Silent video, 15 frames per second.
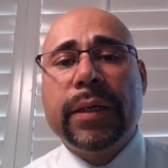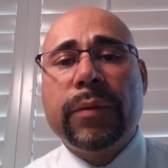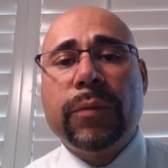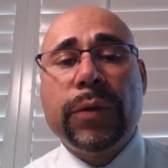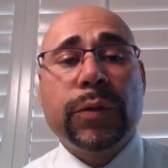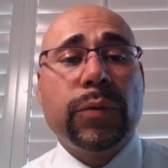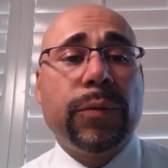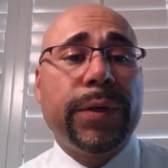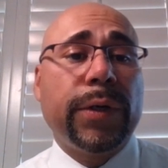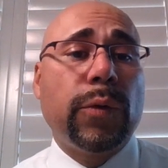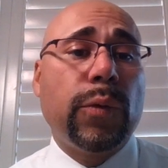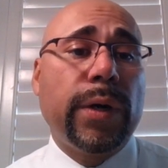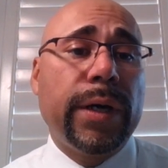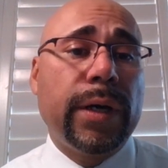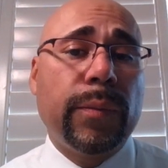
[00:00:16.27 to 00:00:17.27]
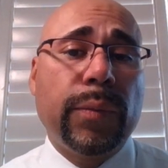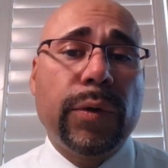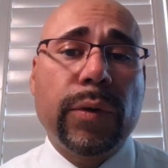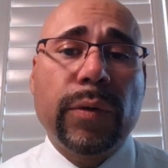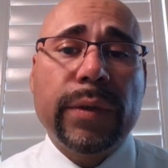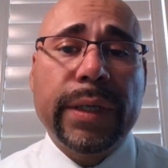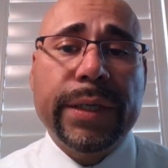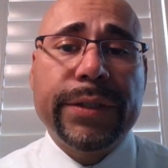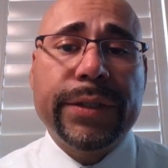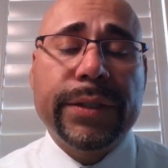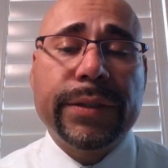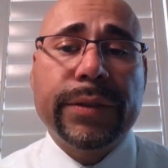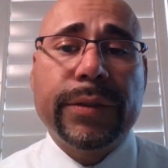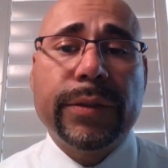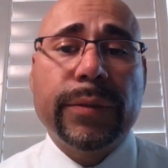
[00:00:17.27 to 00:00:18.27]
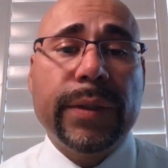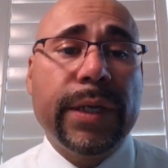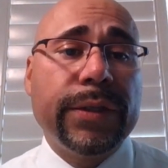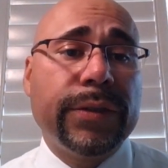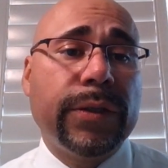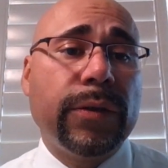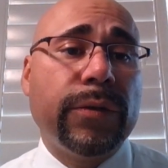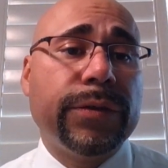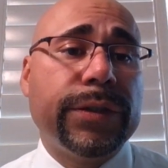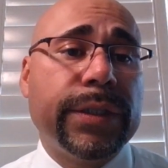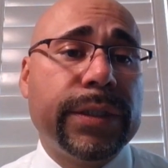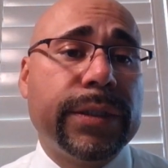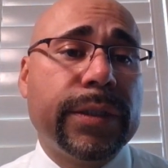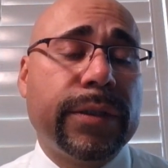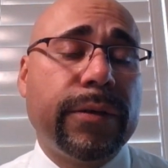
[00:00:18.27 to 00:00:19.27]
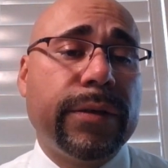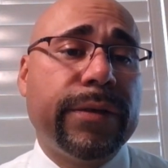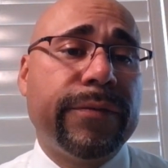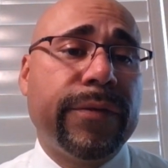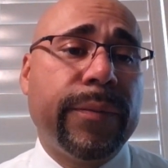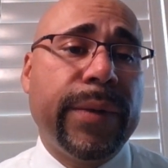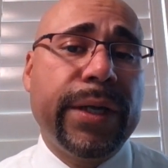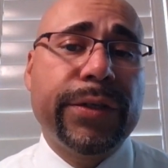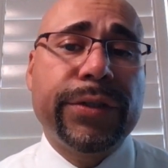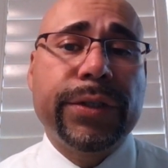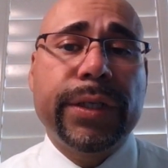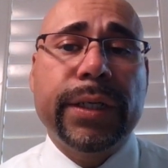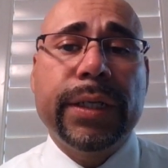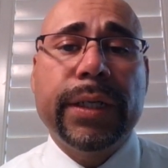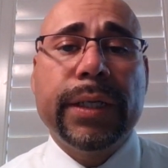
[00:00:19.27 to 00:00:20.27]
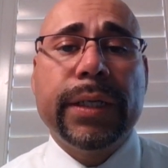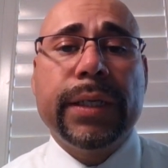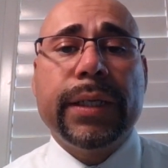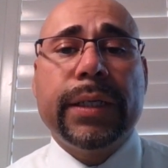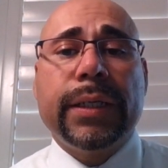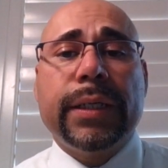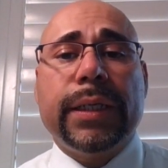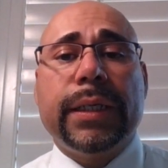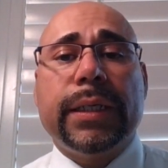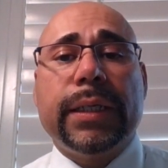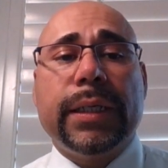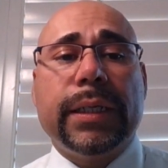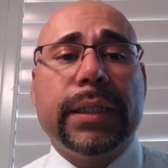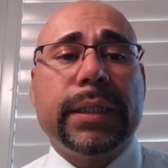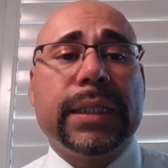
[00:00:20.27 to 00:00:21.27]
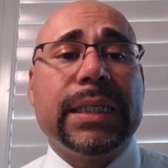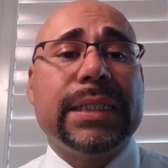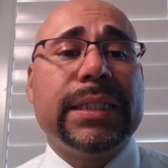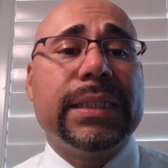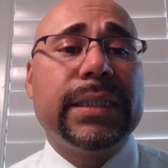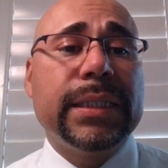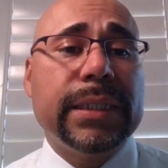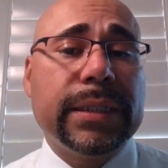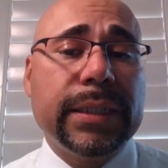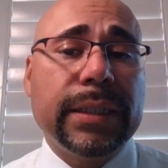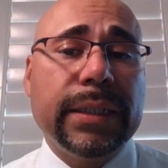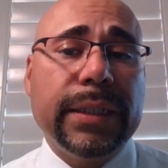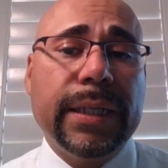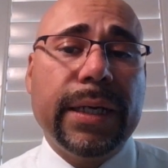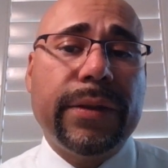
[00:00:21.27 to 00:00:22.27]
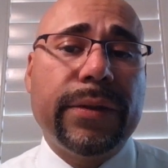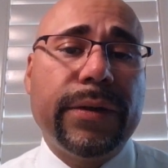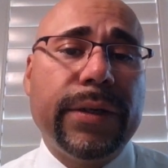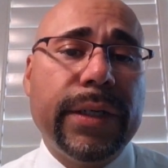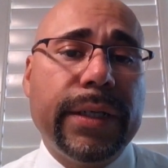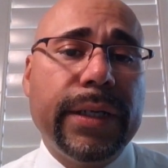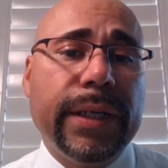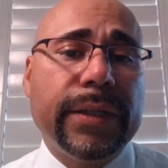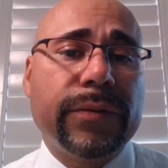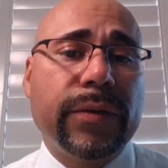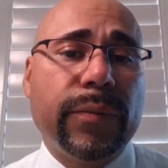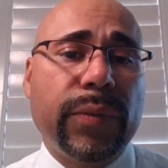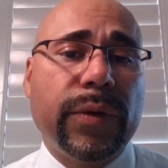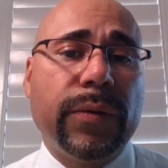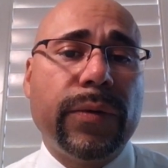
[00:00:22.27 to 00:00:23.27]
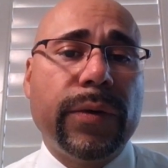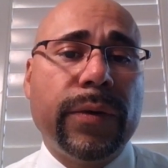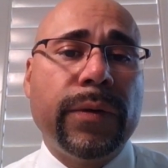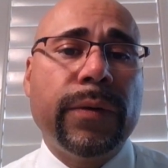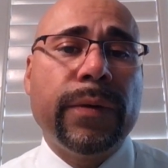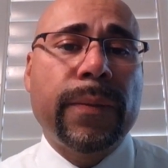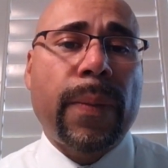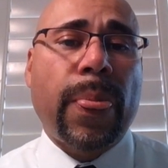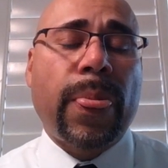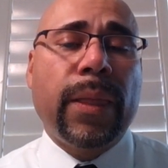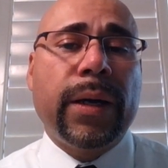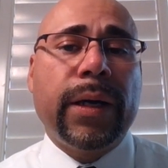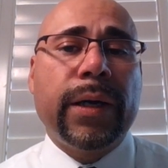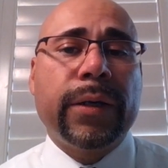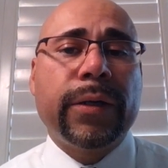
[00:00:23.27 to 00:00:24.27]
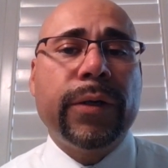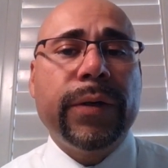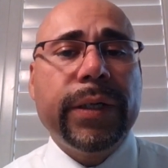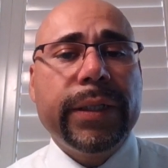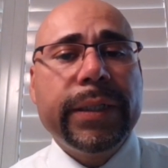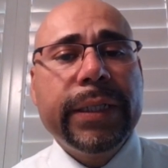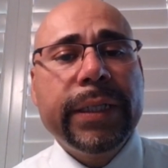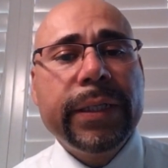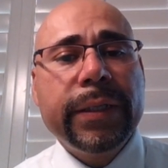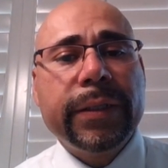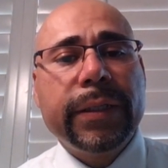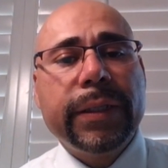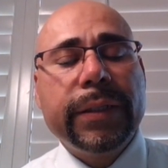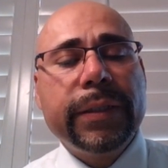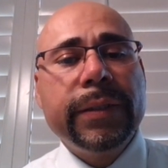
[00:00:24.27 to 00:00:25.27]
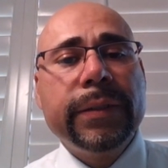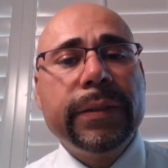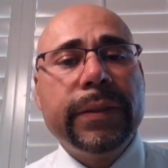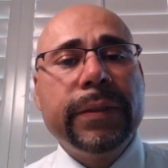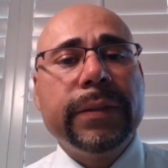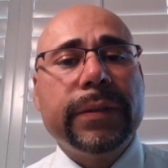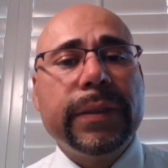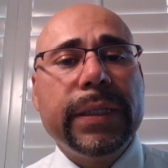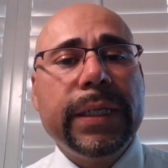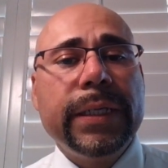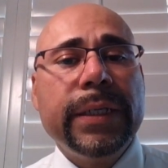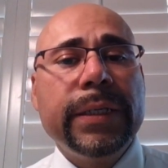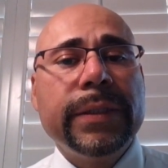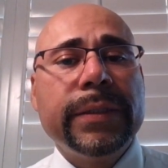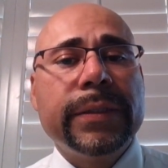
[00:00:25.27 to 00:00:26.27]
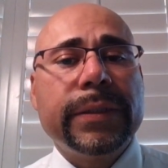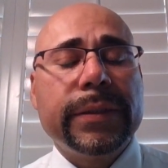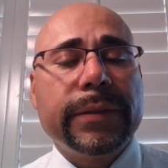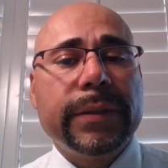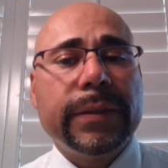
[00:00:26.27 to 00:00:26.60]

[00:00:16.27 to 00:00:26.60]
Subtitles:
which will require parole agents to enter logistical information consistently at 30 days from parole. Currently, it is